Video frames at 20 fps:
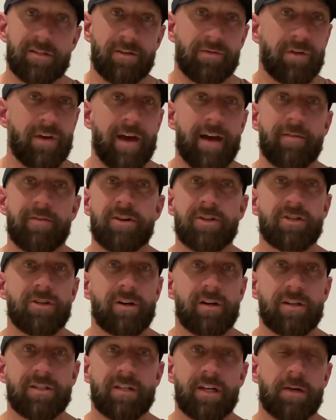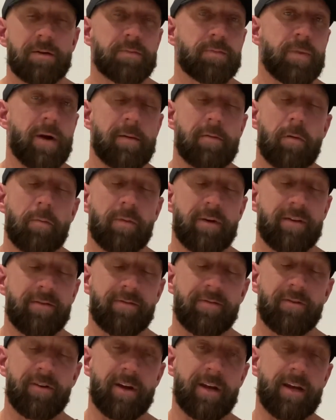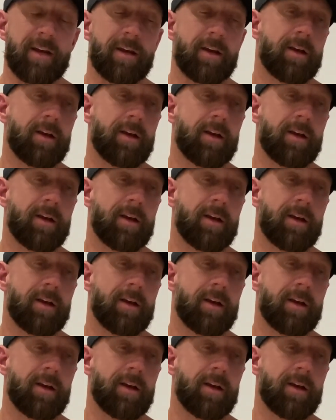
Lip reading: If you have insurance, it's probably free.